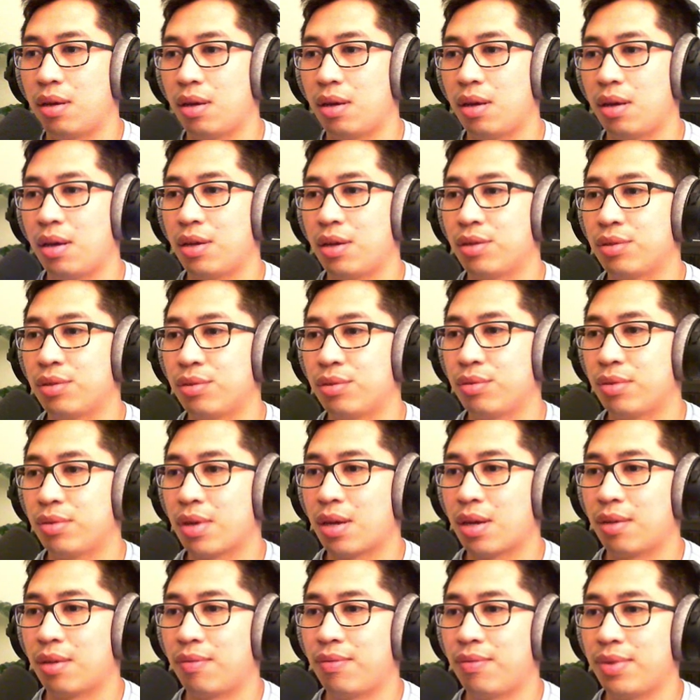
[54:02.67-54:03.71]
and you do
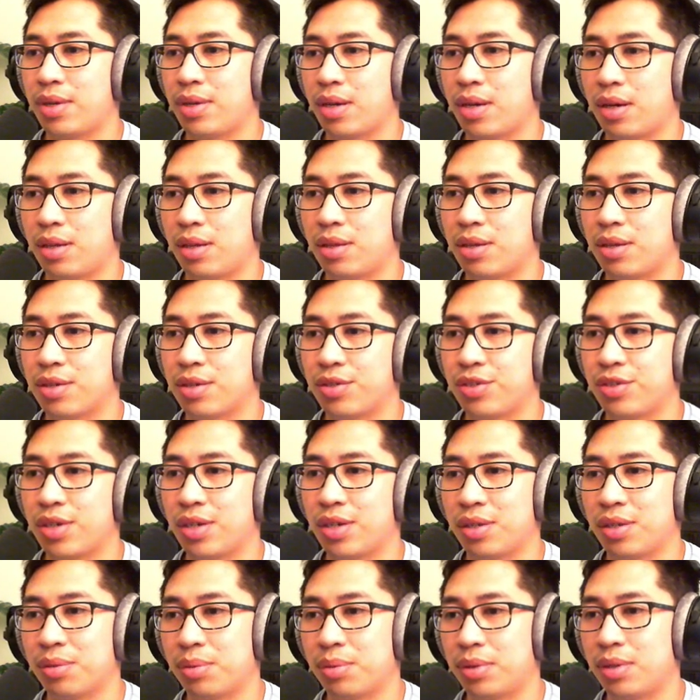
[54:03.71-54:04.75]
that via this
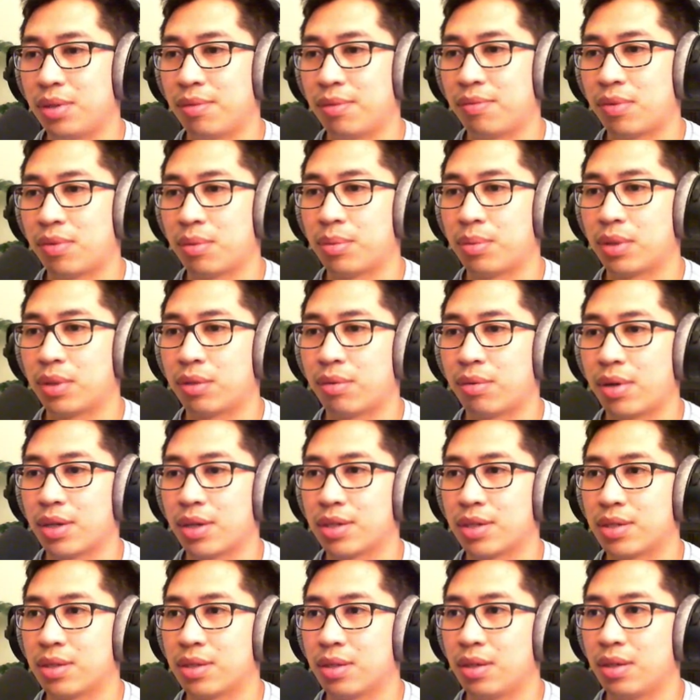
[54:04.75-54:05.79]
JWT from
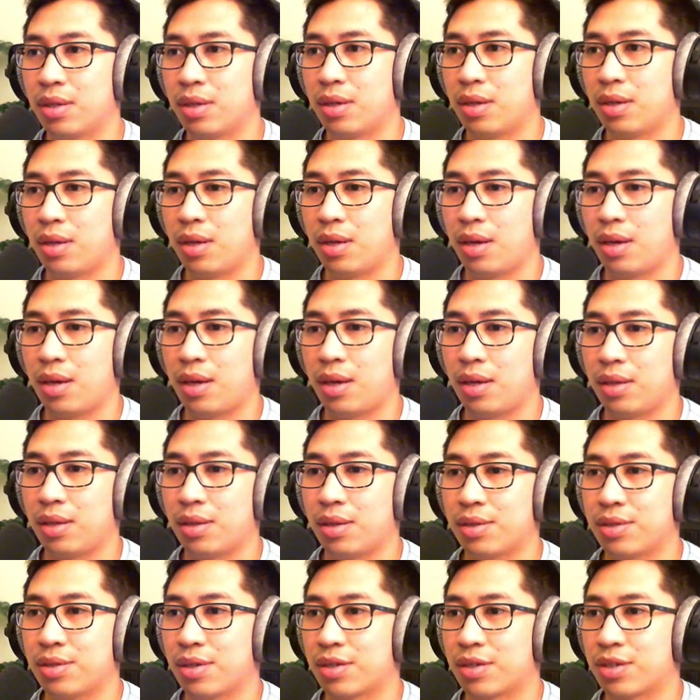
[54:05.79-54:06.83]
request and
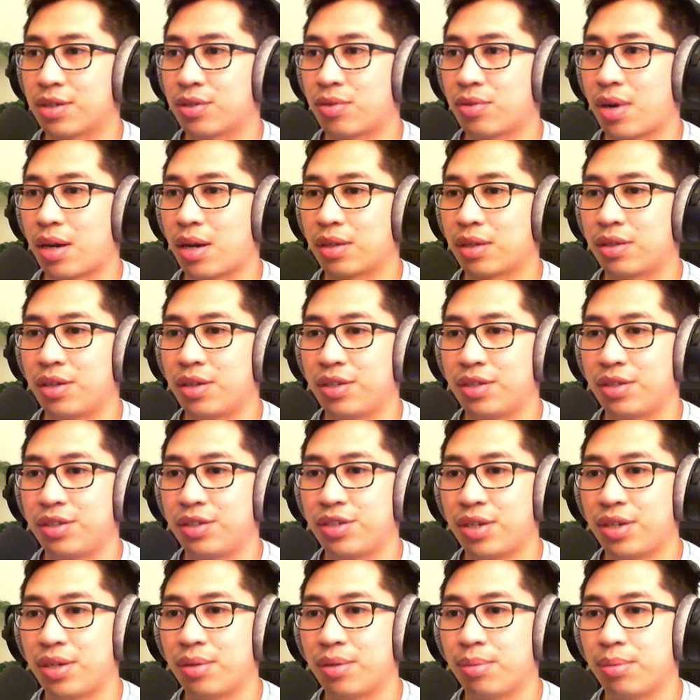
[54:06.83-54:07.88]
this extract the
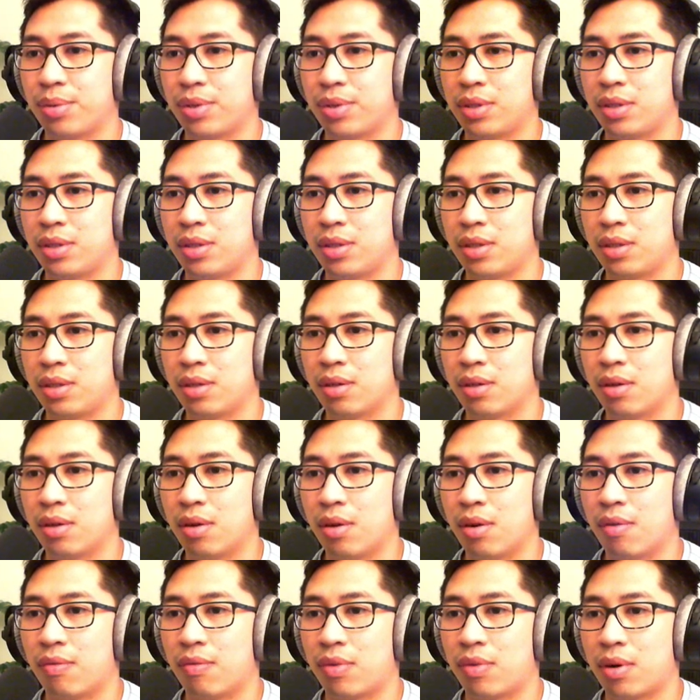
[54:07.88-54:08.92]
JWT
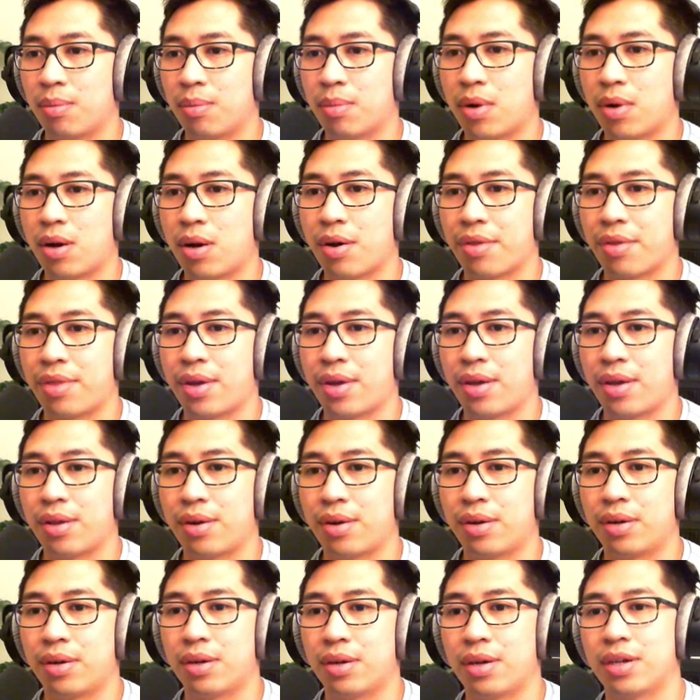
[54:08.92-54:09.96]
from auth
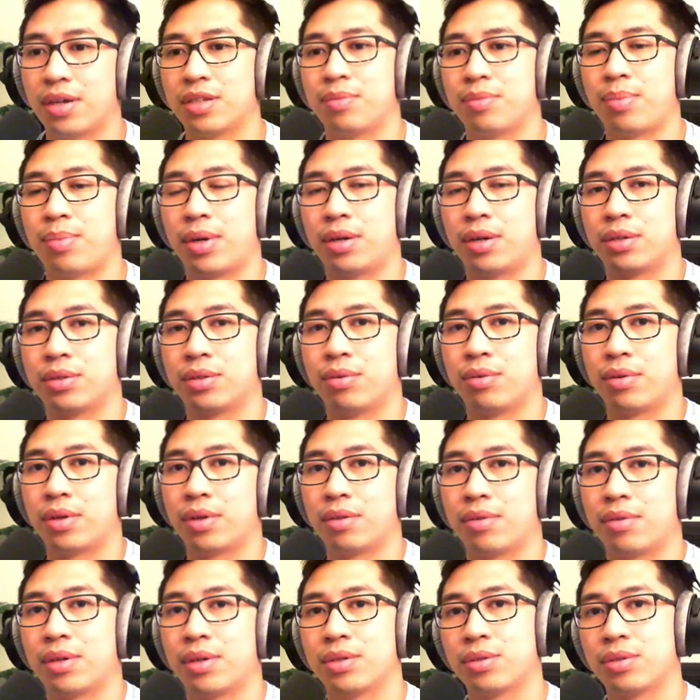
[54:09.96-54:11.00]
header as bearer token,
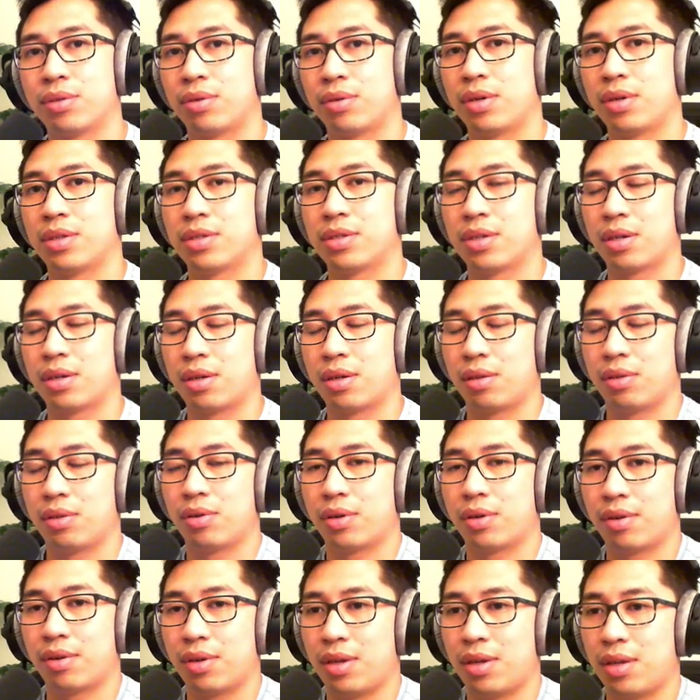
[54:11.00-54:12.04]
right? So it's gonna
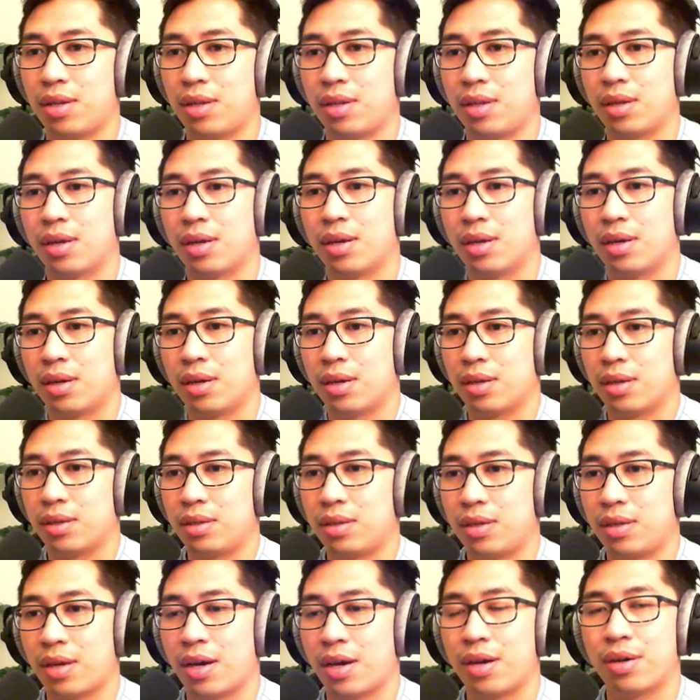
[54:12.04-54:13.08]
look in
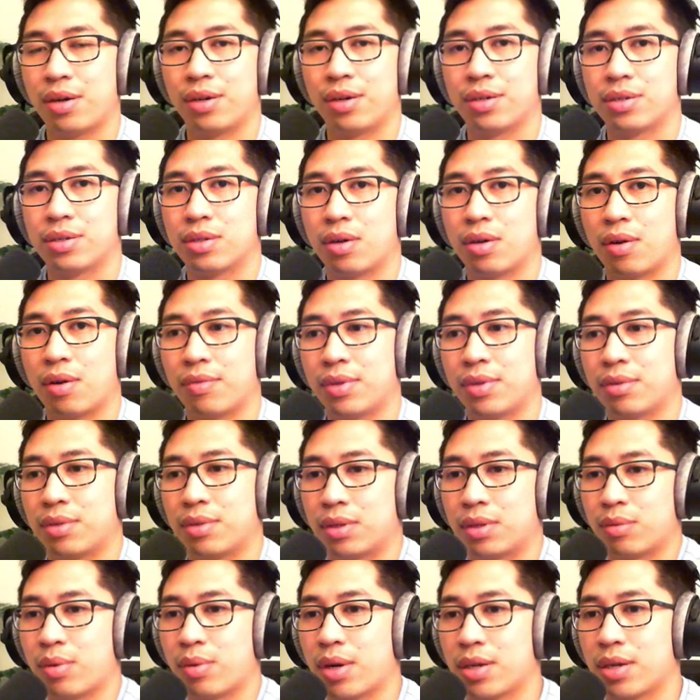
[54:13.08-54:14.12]
the headers of the
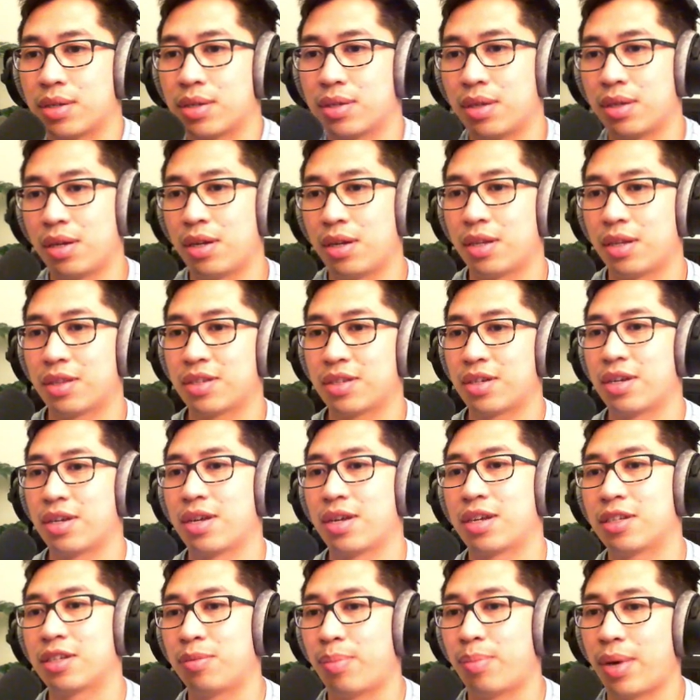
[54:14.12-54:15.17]
request, and it's gonna
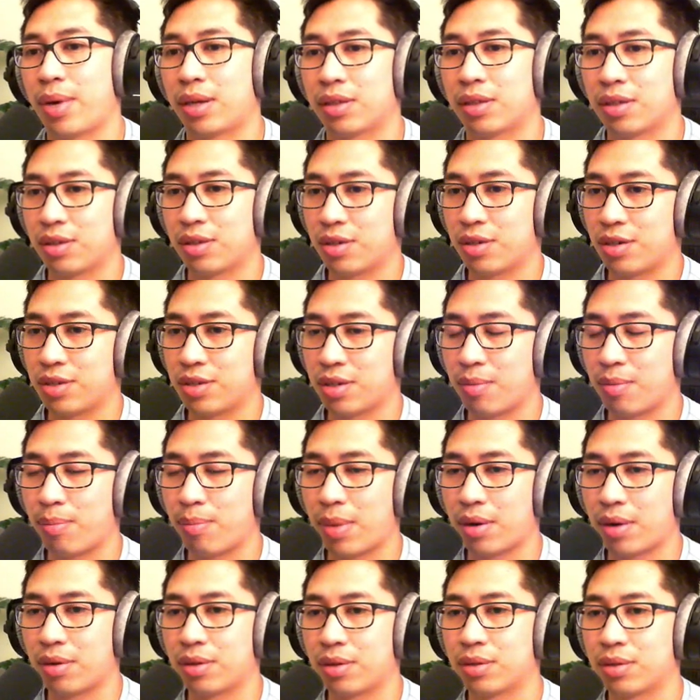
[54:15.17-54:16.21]
expect that there's a
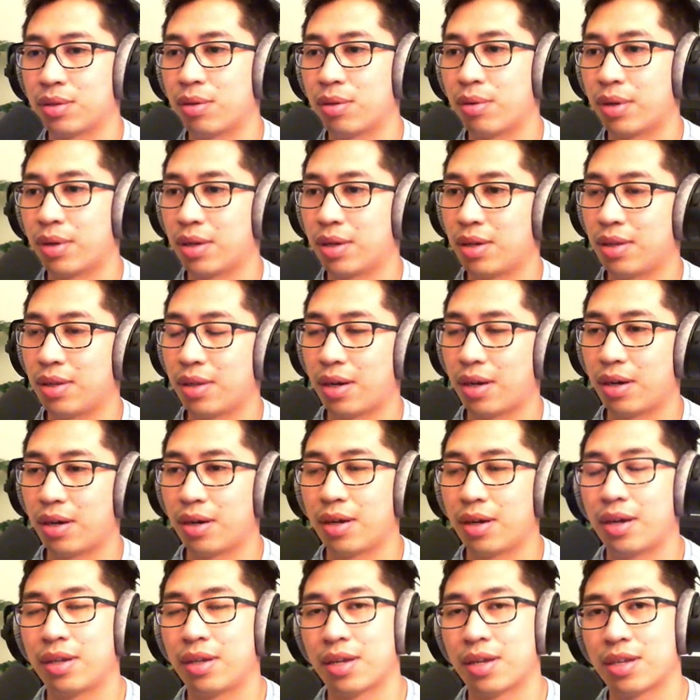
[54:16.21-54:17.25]
bearer token in there,
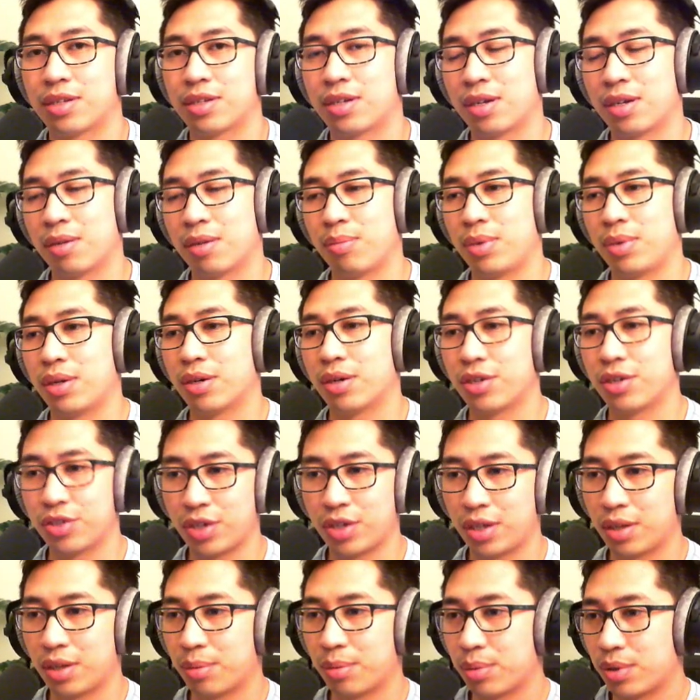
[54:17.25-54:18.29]
and that's gonna be our
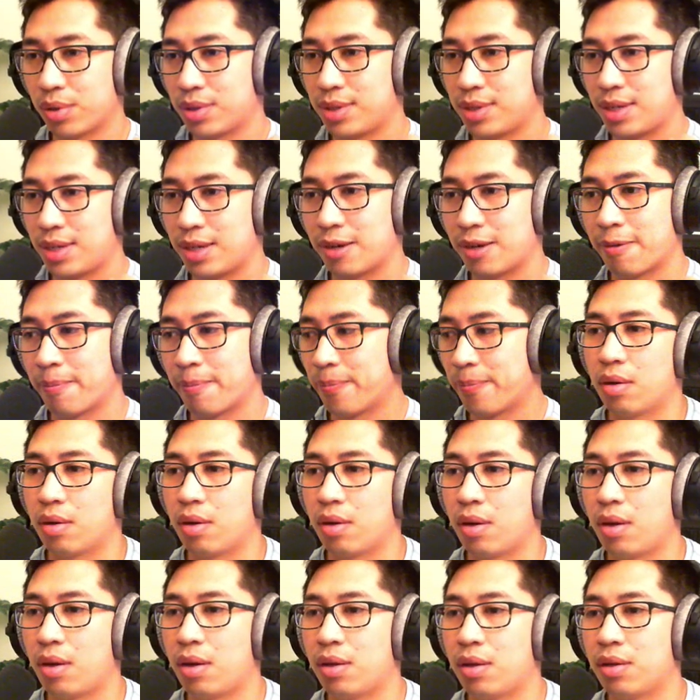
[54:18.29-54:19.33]
JWT.
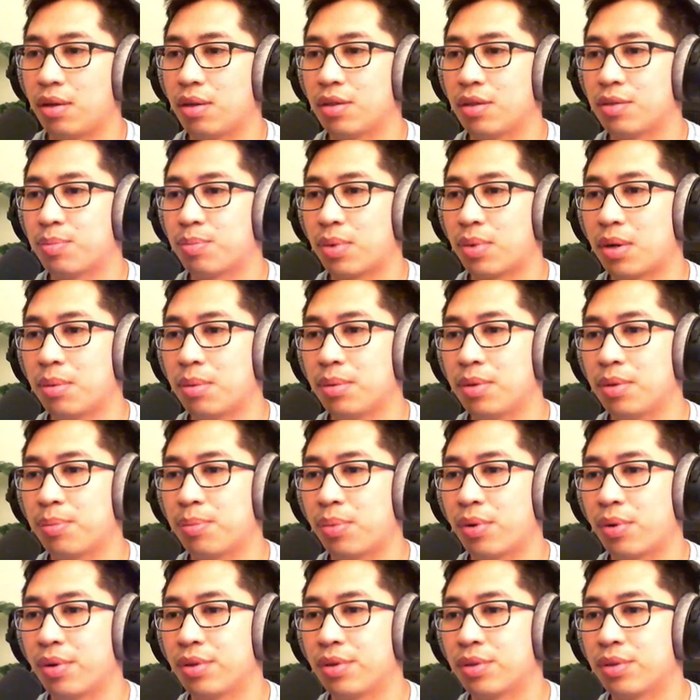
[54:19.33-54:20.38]
And it's probably
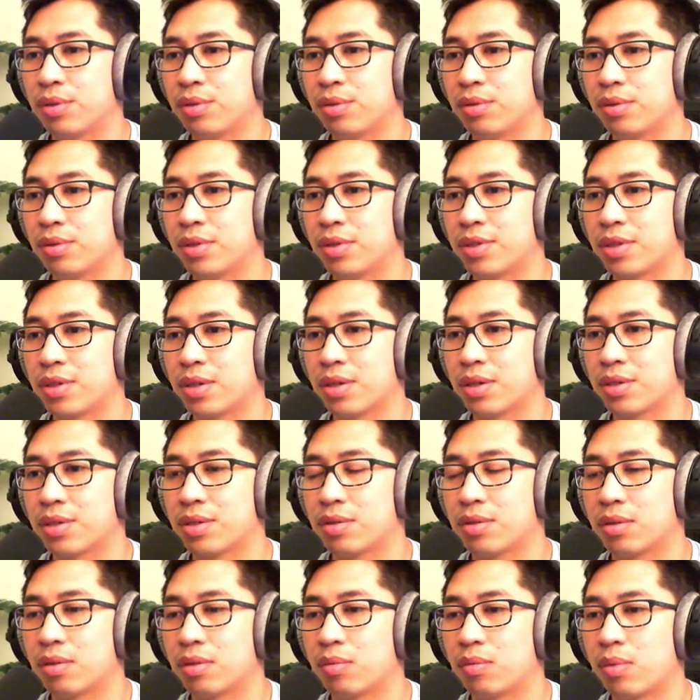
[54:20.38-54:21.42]
important to
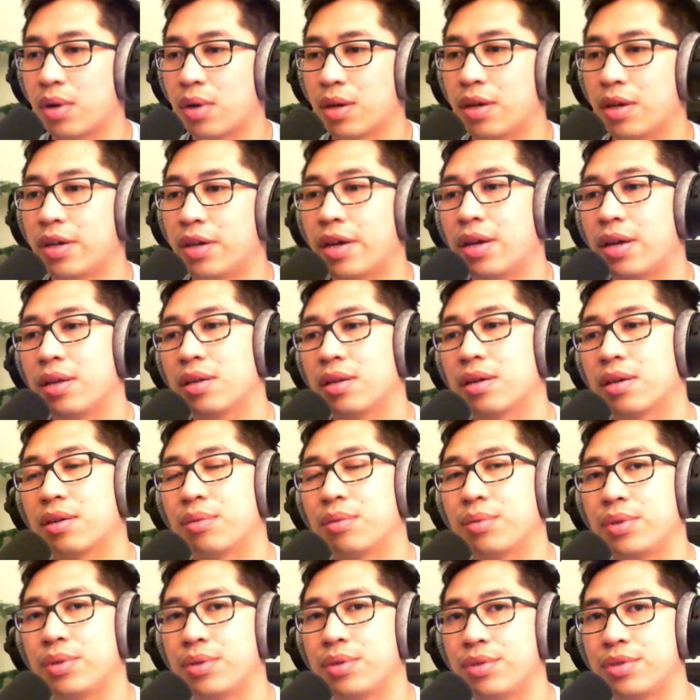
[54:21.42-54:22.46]
discuss why again are
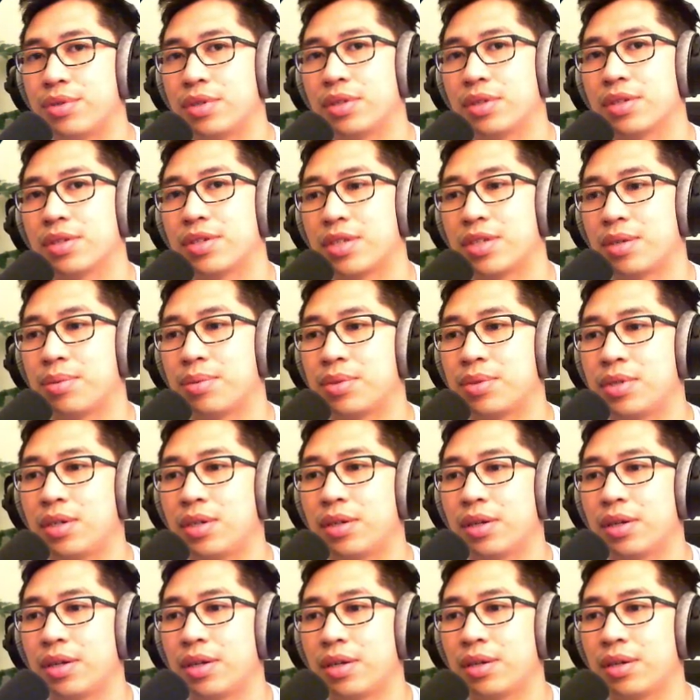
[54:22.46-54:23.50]
we using the same
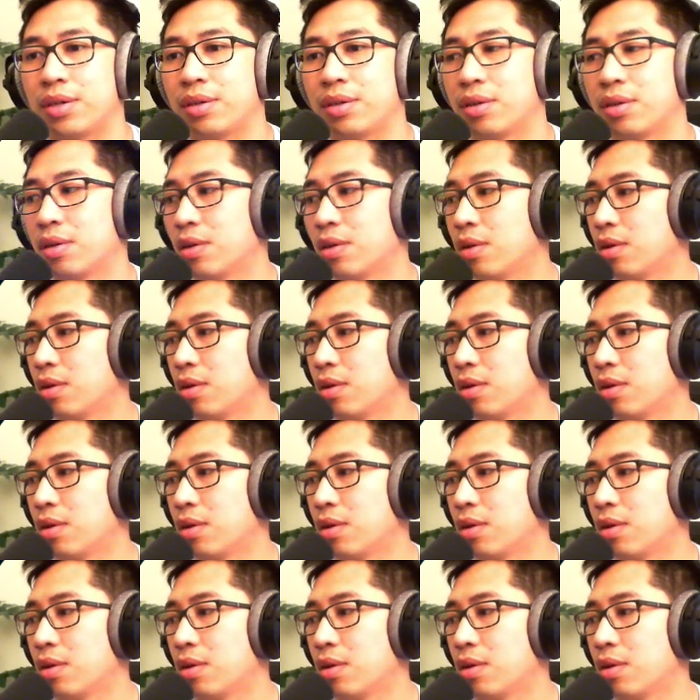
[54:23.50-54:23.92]
secret here.